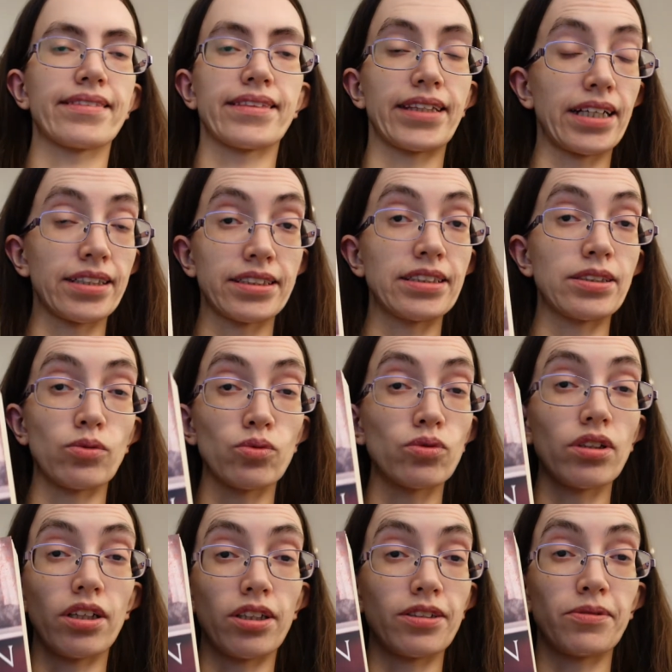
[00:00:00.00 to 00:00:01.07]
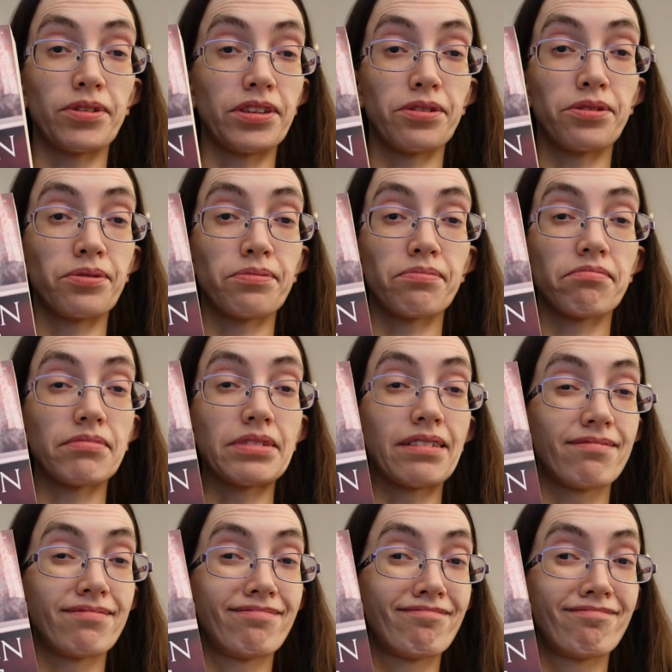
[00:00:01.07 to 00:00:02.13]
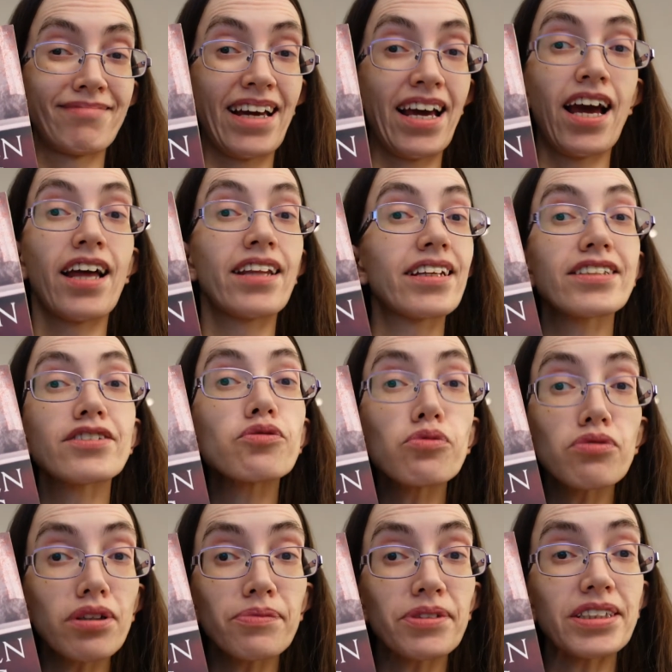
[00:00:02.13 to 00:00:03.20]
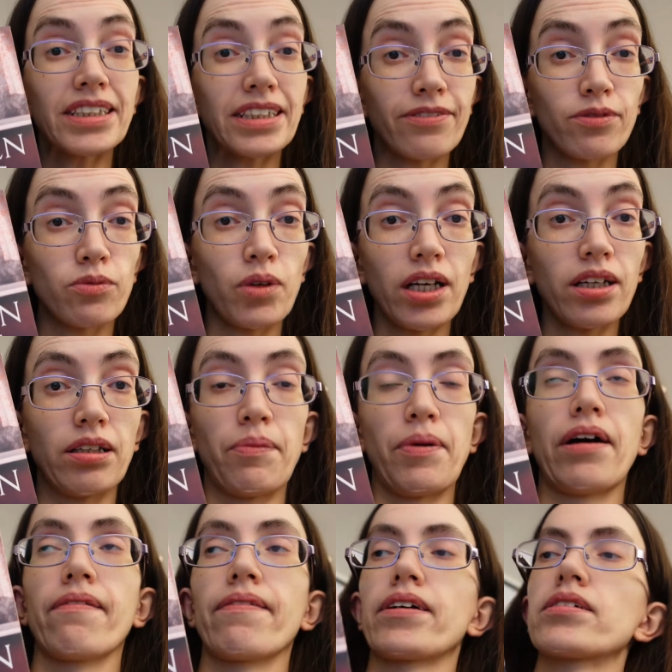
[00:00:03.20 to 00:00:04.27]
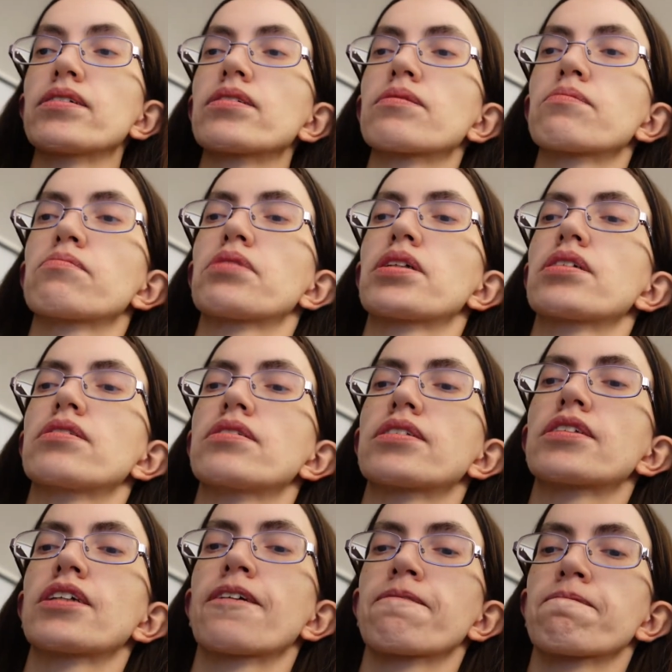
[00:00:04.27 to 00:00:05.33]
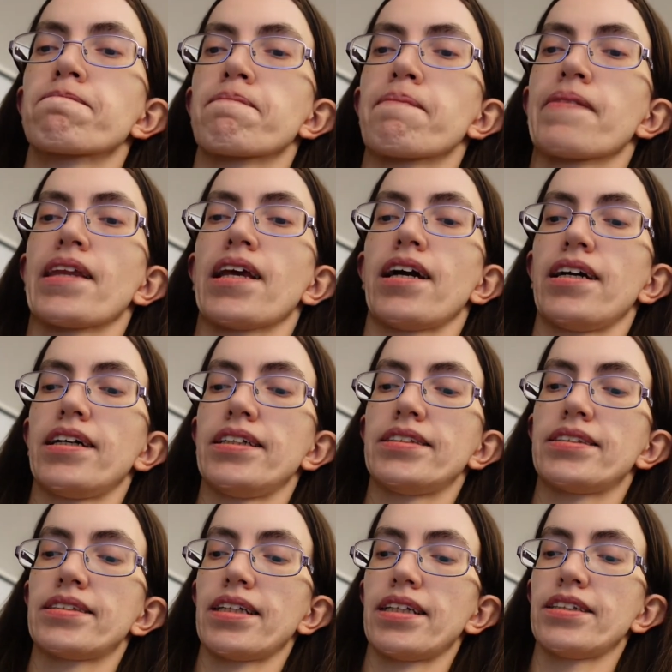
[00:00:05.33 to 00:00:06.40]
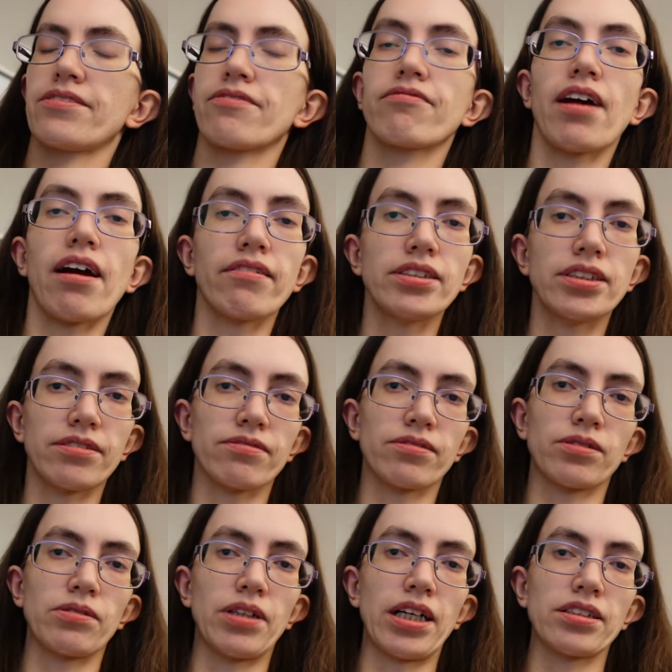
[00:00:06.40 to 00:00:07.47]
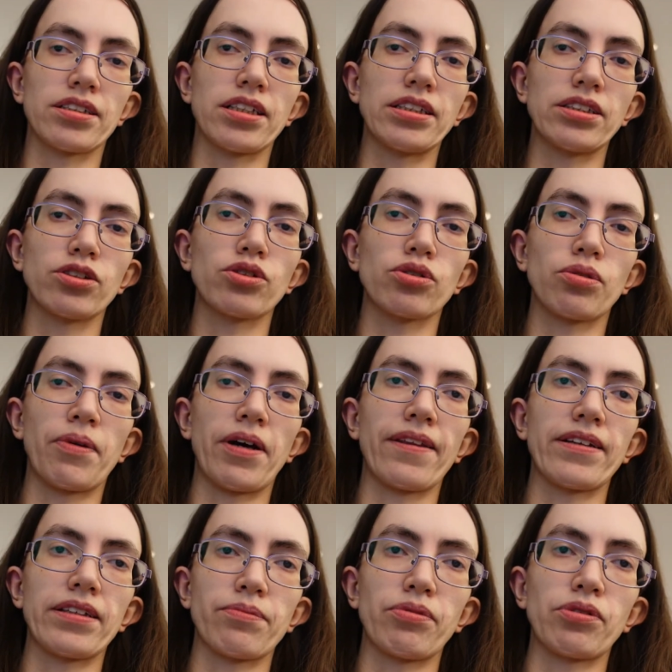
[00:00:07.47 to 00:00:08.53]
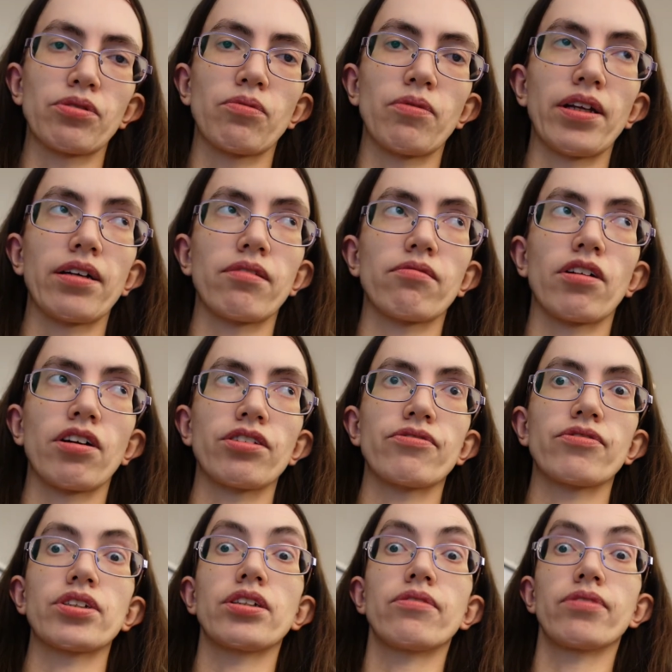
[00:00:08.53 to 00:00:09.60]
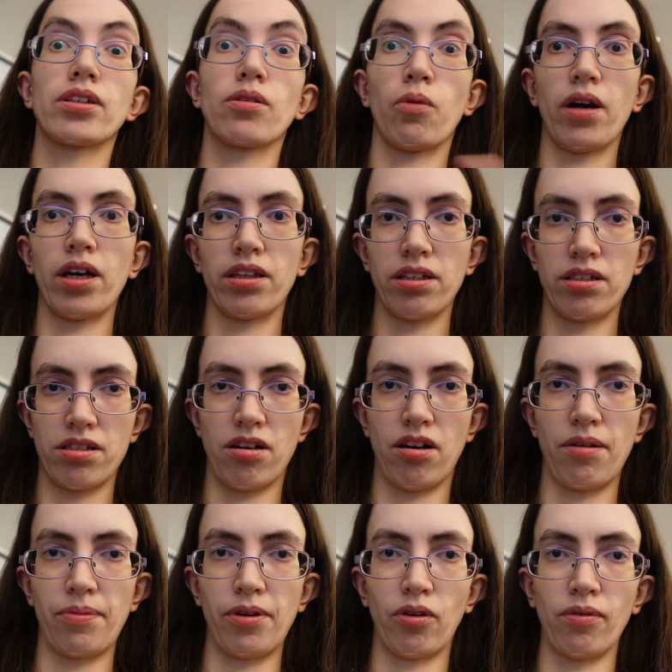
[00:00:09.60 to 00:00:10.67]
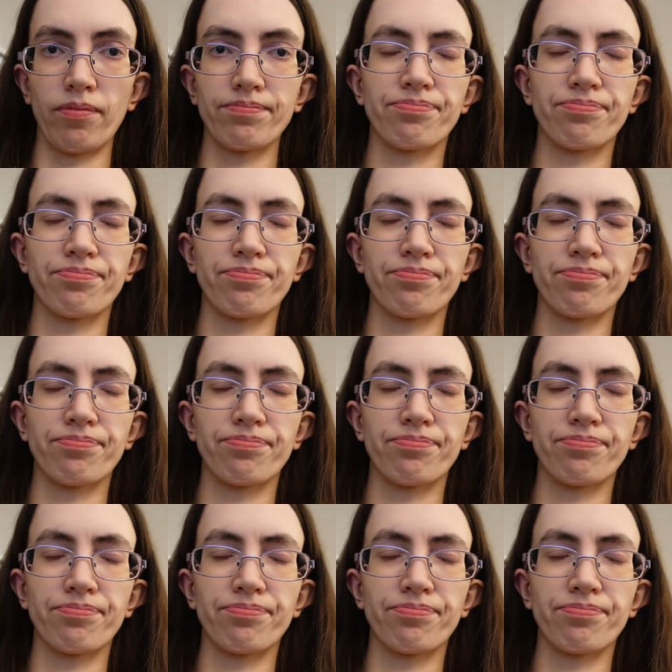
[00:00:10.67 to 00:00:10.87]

That is all I will... That's all I'm going to give away about this, because it's very difficult, actually, to talk about this book without kind of giving away the entire plot.